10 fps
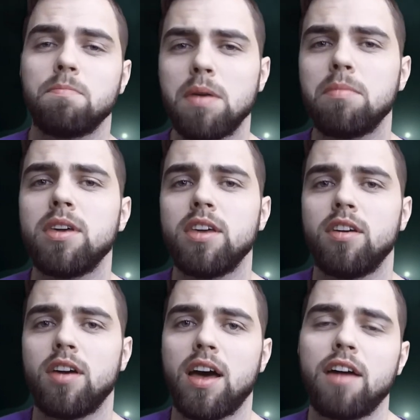
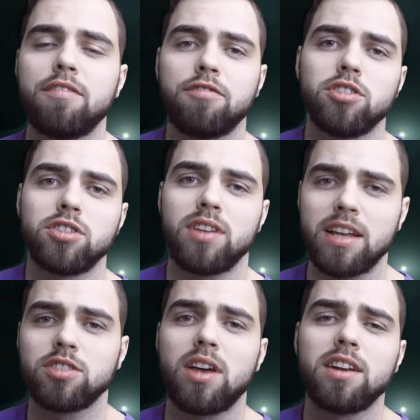maybe at first,
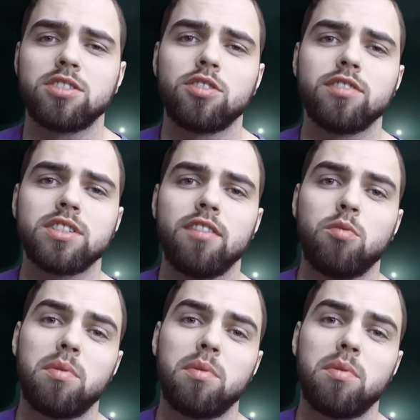at a surface level,